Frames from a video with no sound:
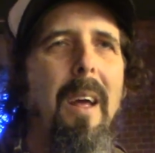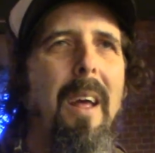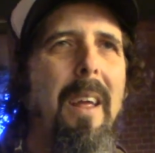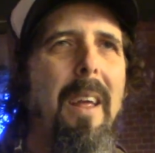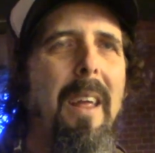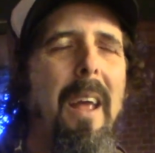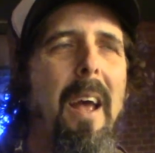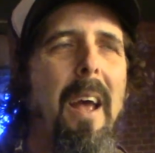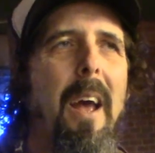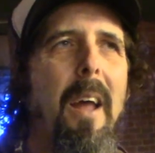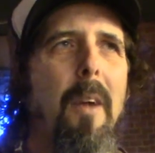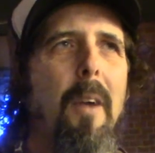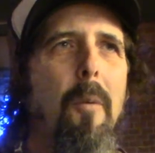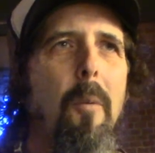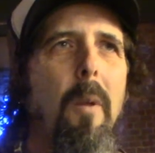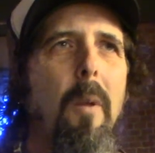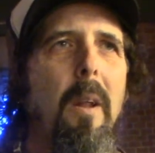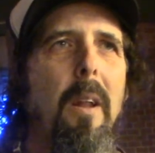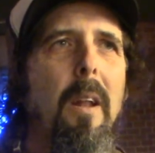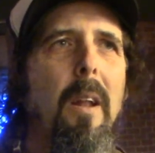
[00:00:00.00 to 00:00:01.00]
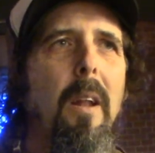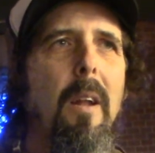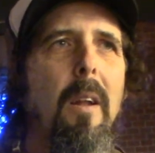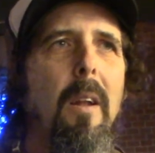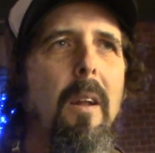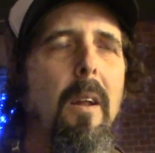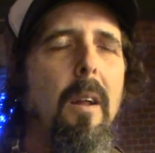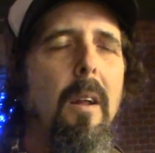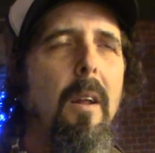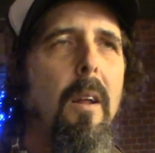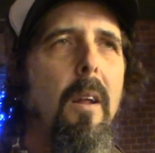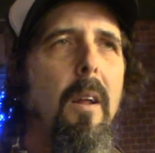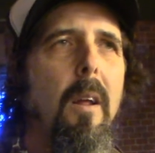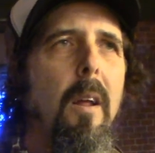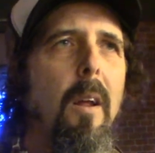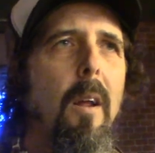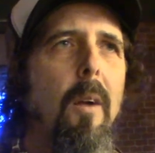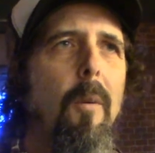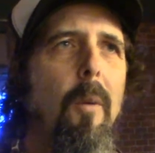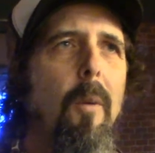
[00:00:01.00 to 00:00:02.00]
yeah, I don't really
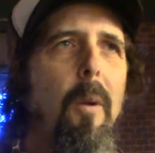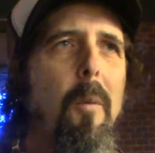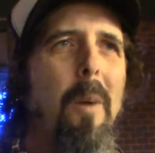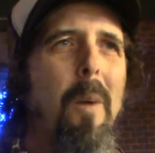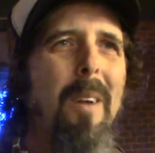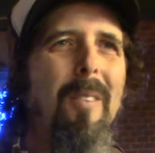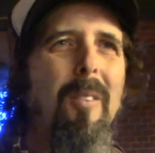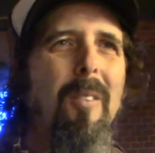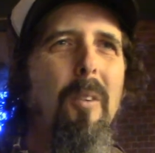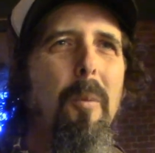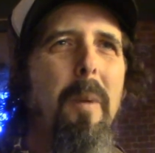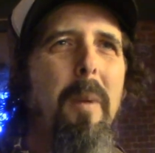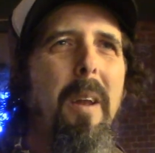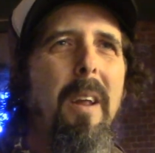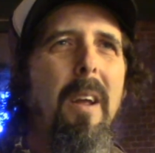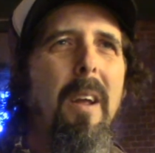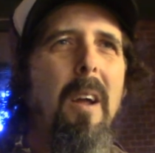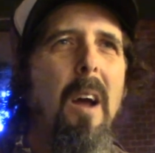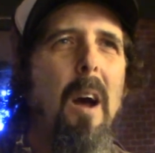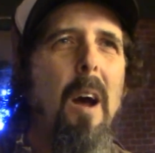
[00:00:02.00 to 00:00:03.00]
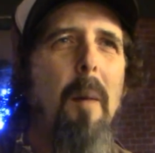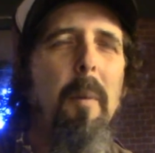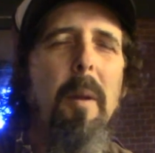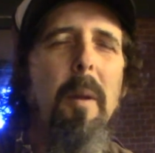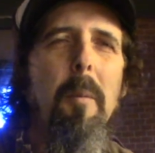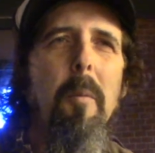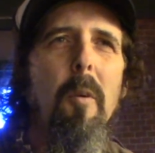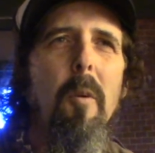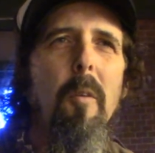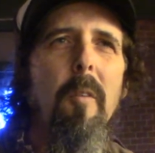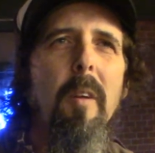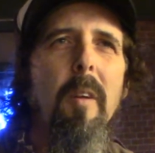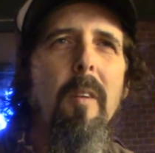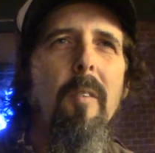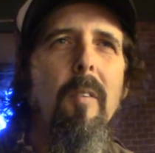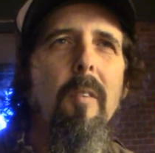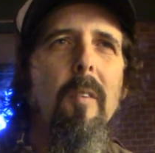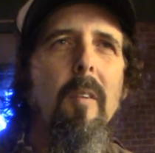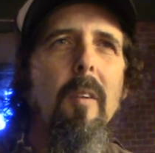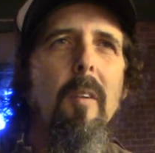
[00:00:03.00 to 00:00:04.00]
watch too many comedy
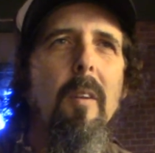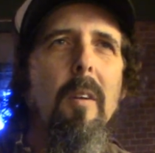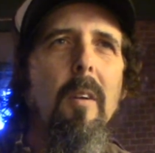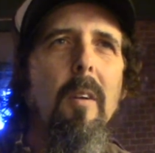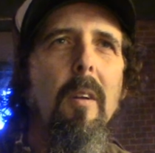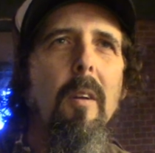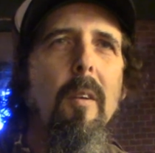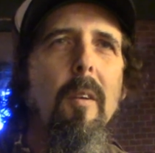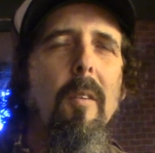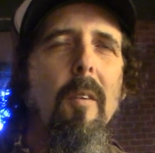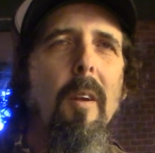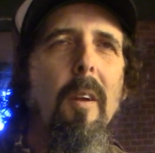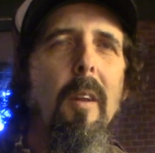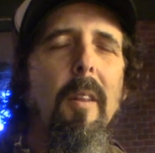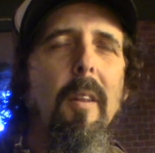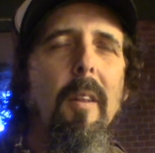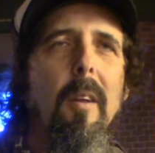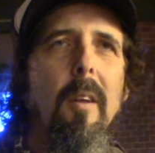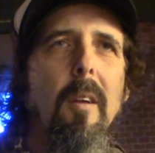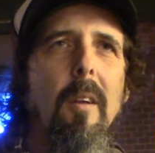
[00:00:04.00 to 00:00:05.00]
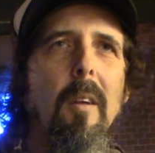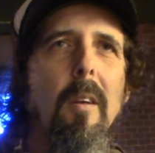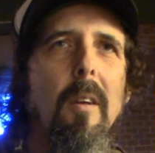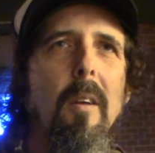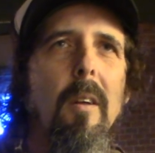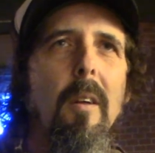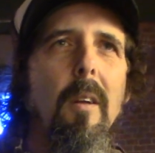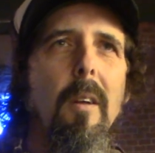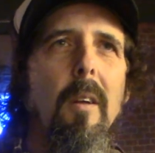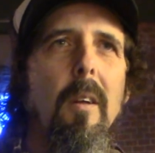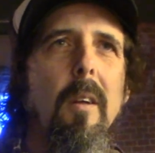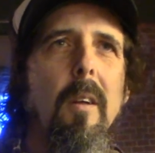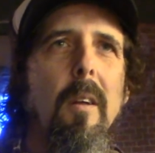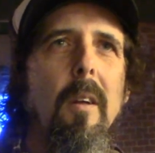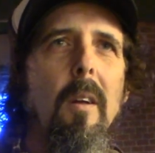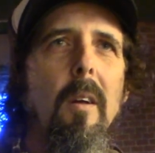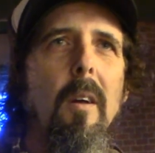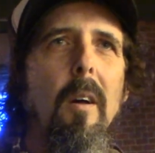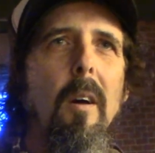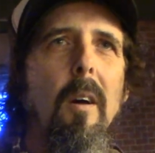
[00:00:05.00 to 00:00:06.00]
movies. I'm trying to think.
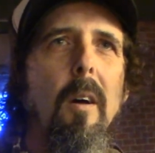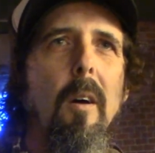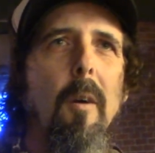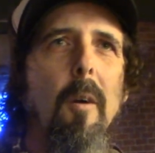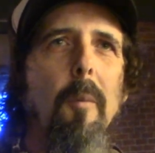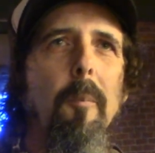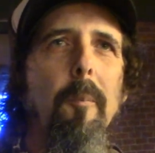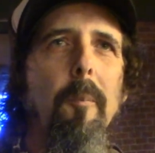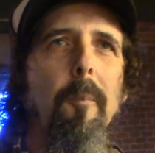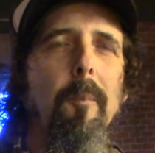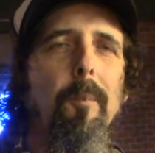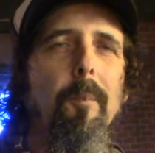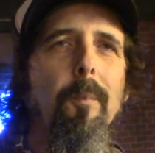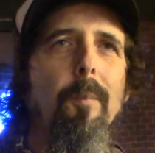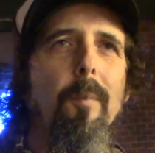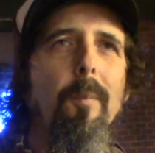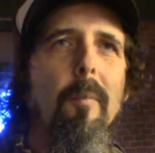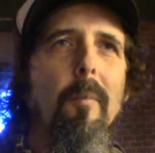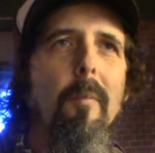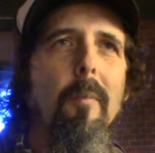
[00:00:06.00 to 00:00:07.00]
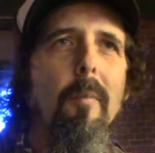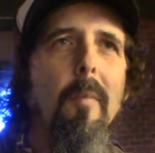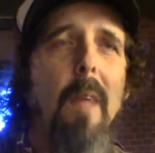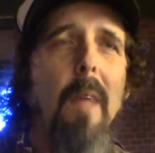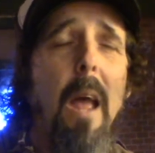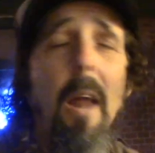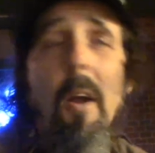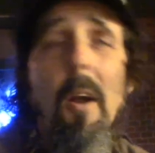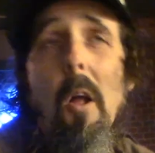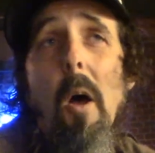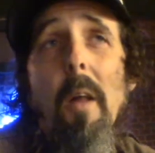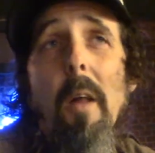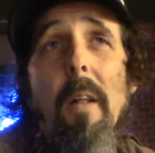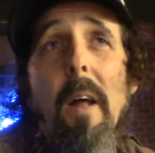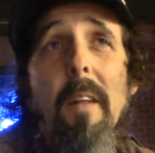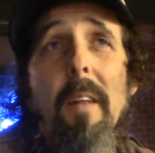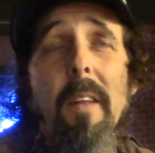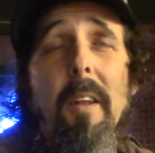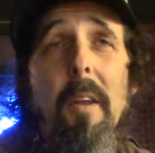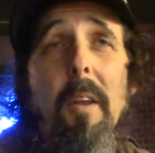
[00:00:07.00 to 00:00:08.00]
I don't know.
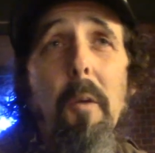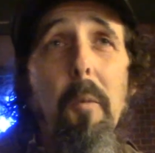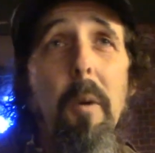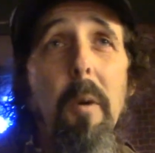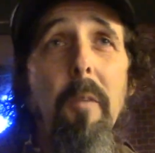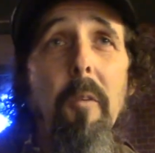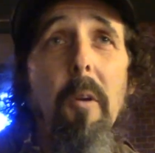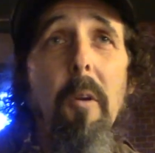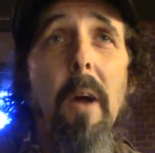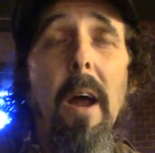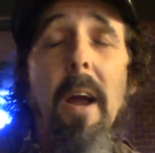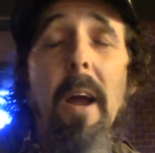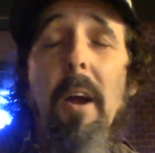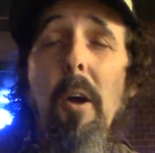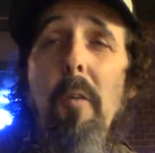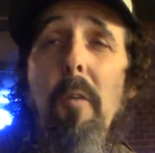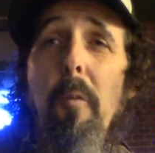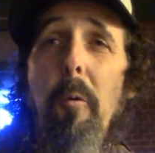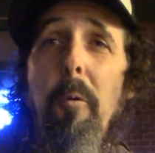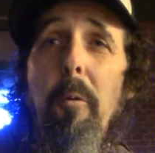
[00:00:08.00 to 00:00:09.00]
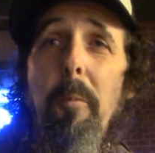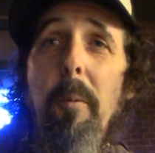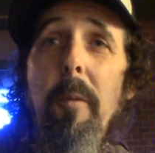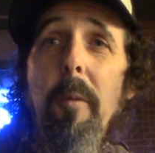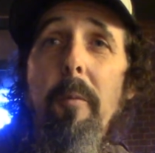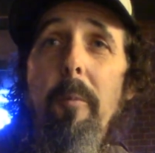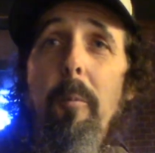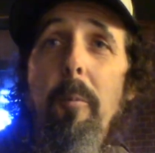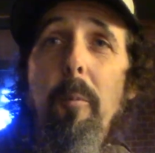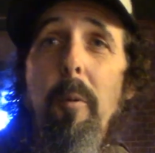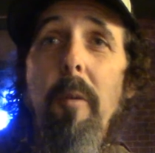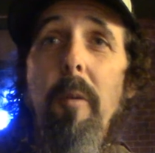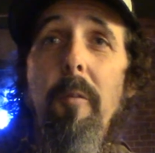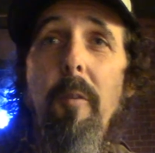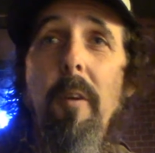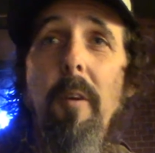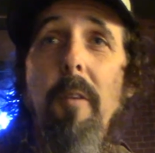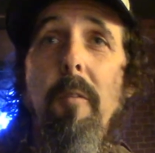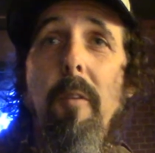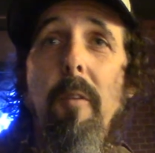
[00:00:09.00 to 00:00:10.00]
I thought the original Hangover was pretty
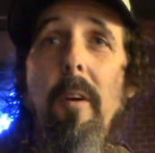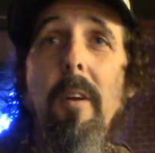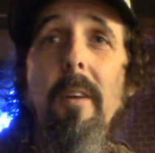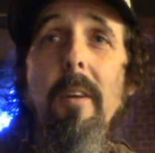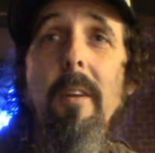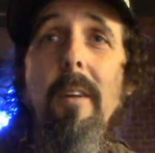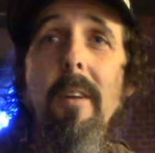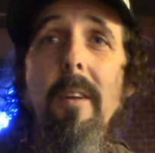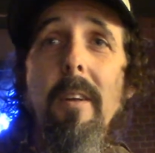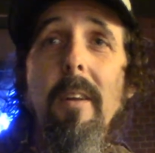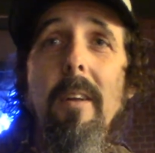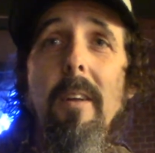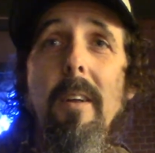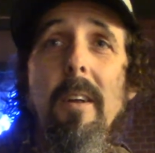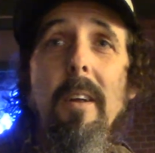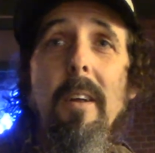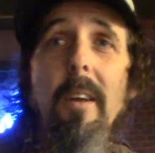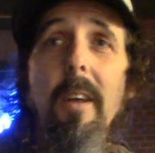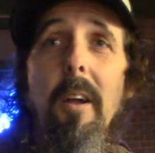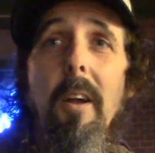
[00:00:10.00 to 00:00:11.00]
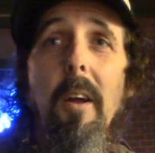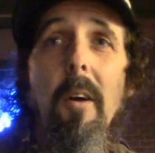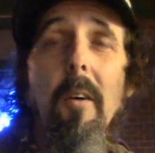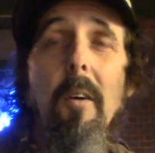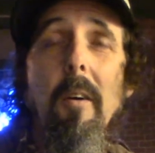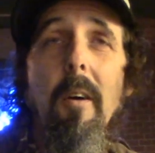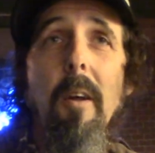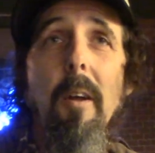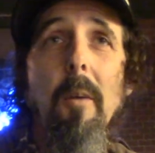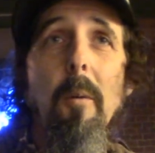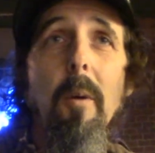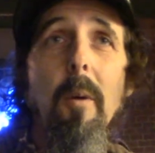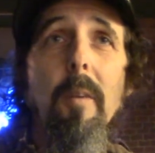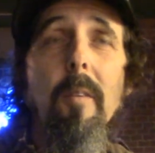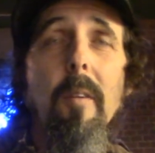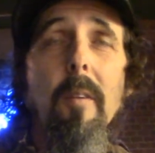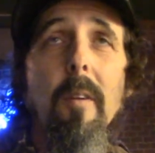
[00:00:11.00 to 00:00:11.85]
freaking funny. You know, I don't want.